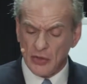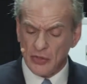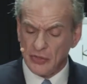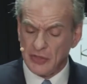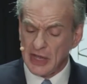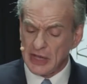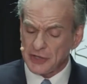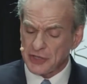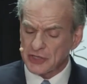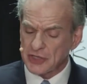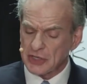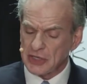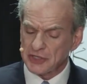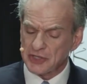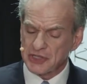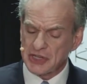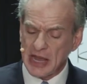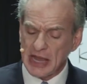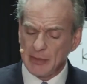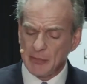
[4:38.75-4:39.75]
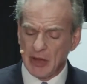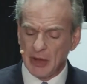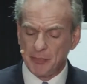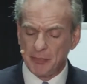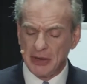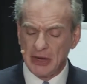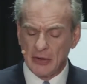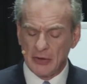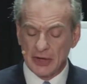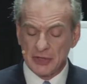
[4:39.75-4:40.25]
This same
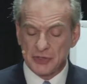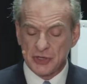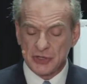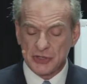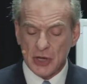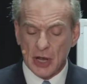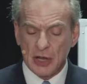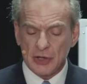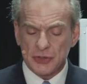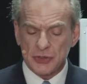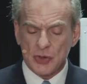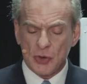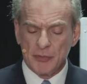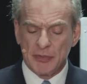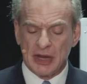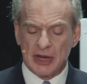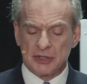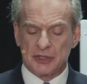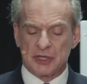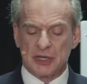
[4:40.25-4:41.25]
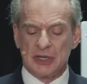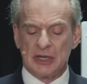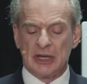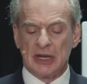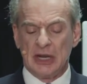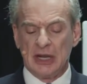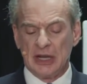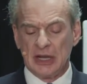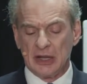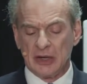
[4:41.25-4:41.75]
appearance is also mentioned
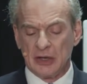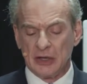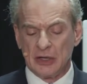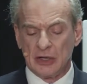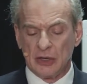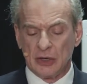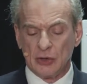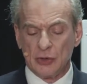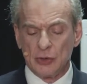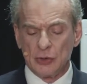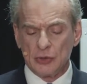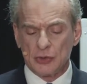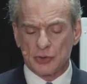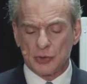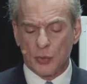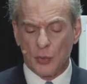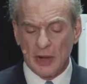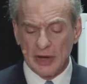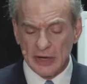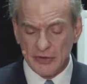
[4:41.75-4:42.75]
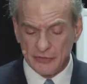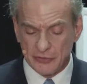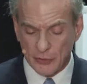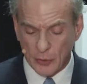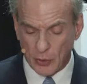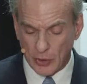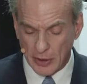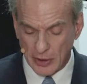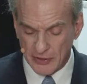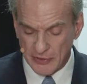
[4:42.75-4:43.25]
in Luke
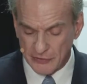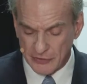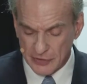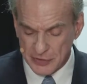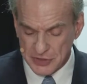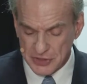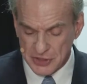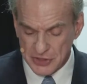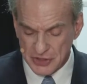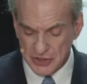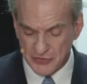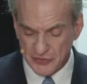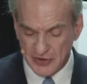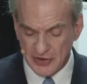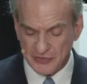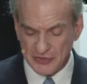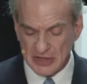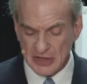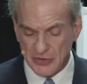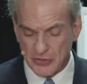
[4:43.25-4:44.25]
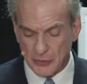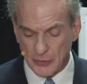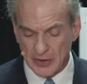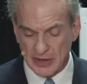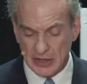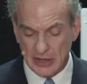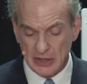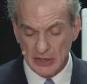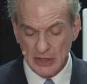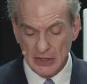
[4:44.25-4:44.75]
24, verses
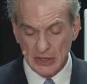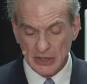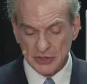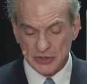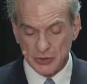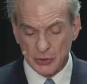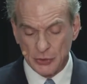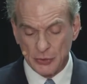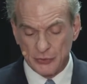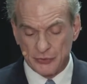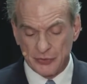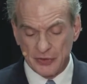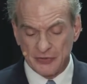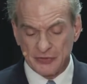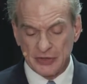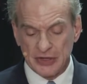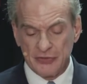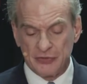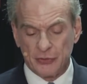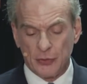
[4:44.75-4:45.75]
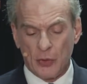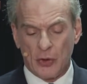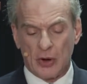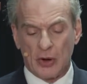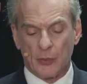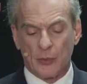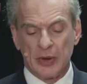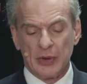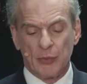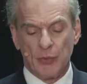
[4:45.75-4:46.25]
53 to
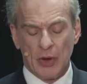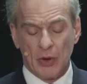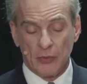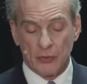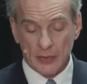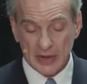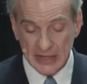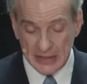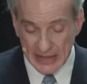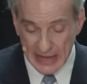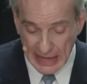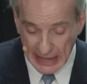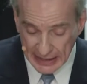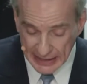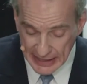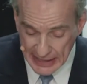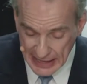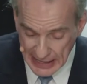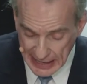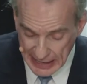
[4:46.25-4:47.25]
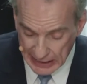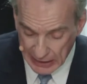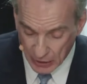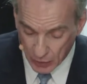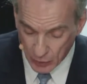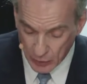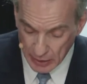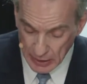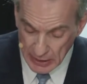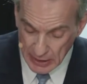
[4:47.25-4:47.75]
54. We won't read that
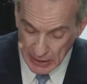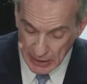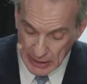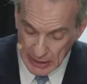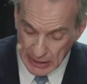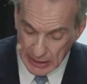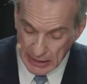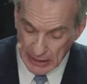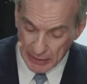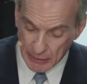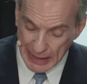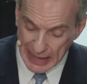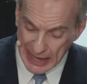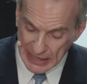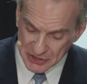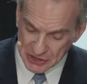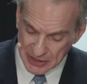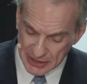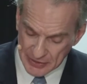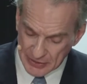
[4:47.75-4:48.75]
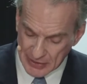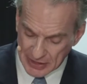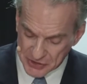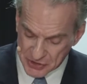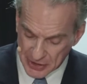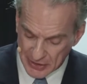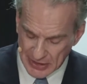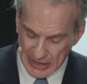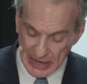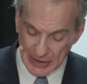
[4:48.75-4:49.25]
now. Uh, actually,
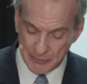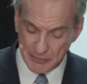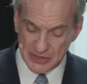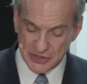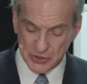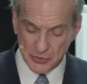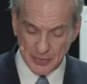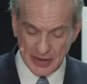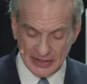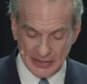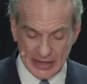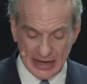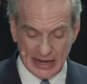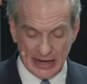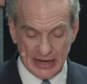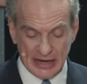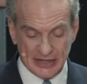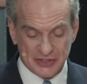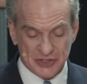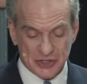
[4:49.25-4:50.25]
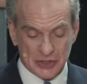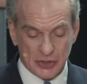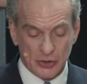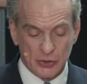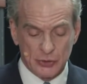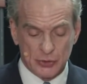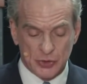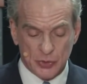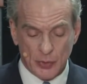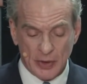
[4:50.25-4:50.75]
sorry, I misread that. It's
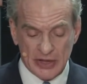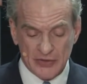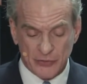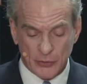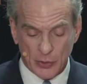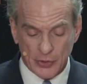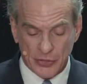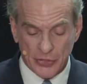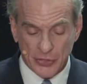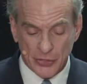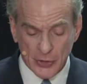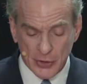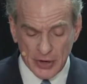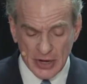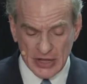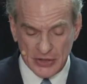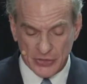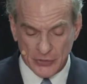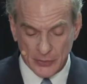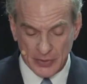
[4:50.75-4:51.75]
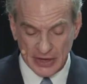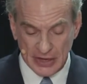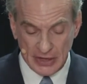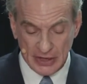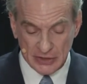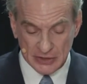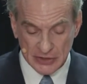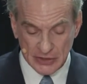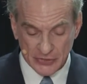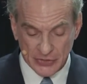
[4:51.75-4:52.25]
Luke 24,
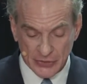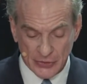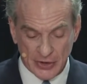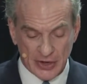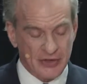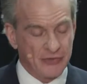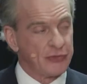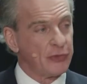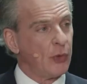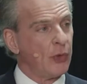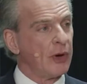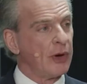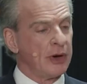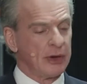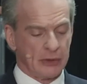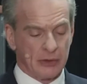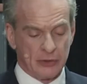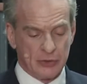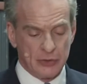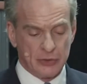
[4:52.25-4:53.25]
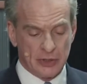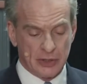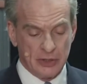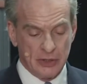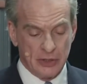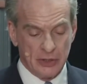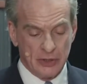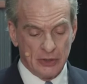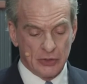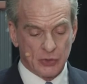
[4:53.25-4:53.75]
33 to 34. Luke
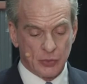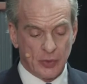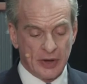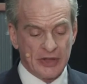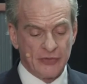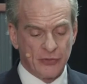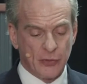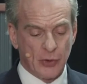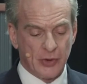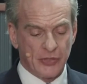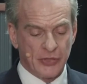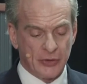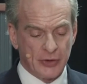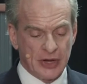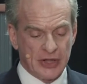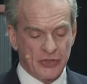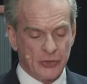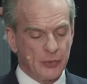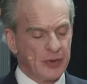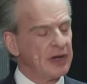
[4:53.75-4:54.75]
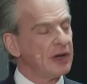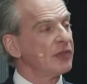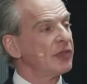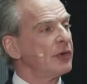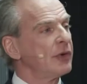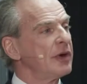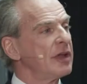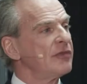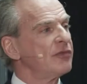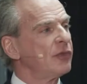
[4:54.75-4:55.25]
24, 33 to
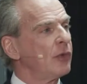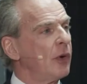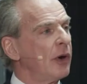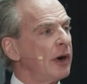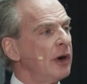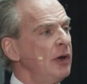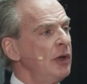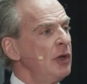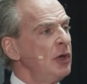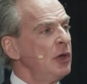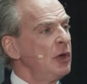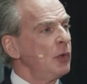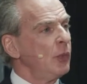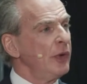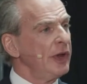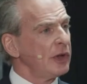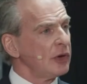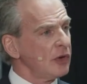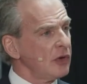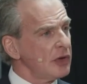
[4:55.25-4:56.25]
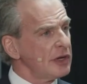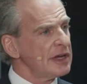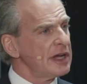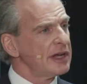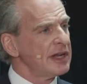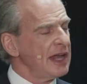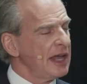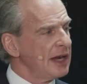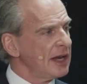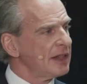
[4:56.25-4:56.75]
34. We'll look
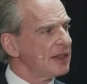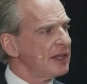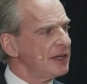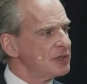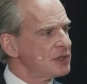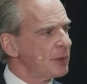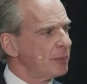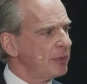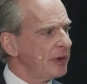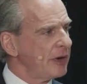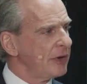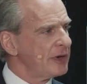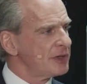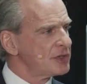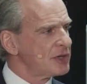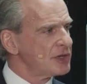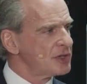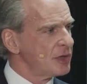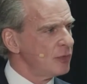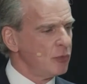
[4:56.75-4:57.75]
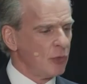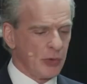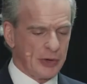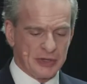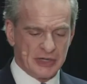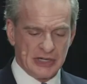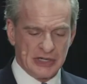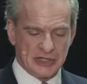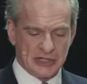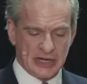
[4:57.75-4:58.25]
again at these appearances in more
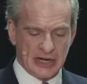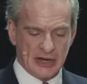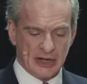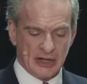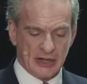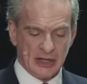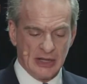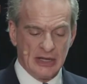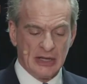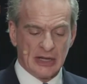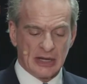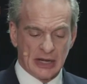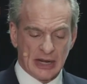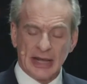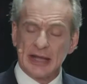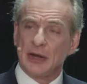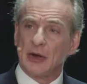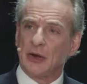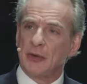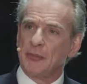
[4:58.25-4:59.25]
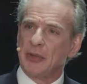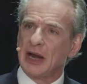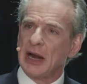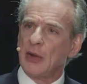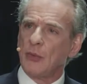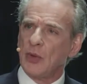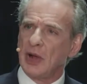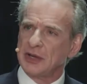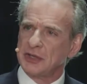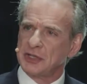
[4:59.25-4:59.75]
detail later, but
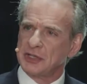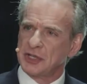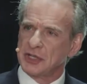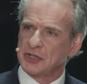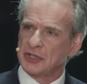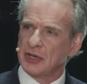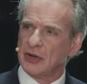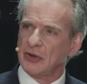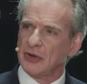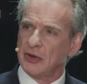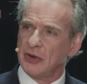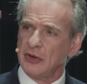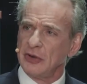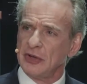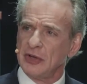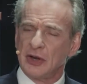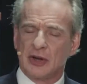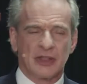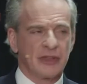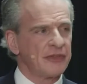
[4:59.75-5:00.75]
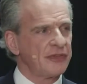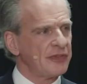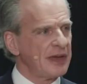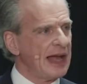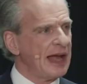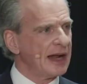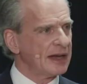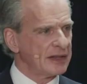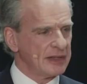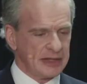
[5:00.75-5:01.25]
I want to just alert you to the
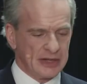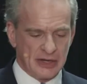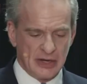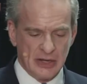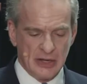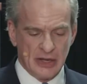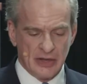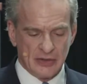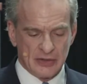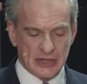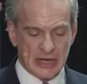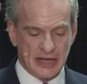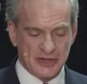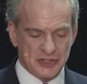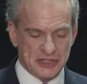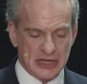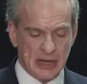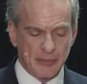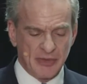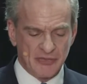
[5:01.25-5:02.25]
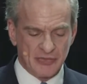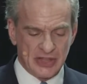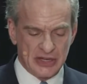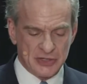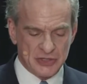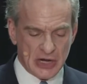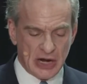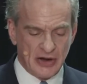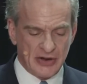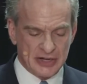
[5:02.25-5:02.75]
fact that uh, some of
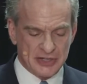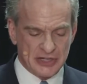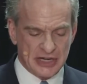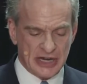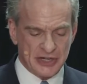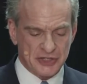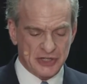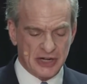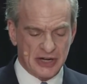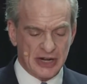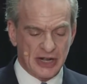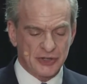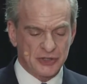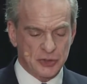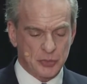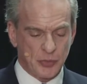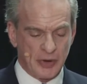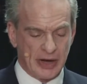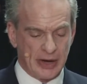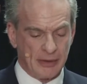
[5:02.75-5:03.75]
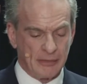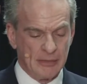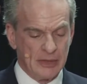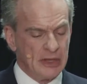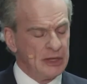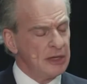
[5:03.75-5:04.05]
these are attested elsewhere.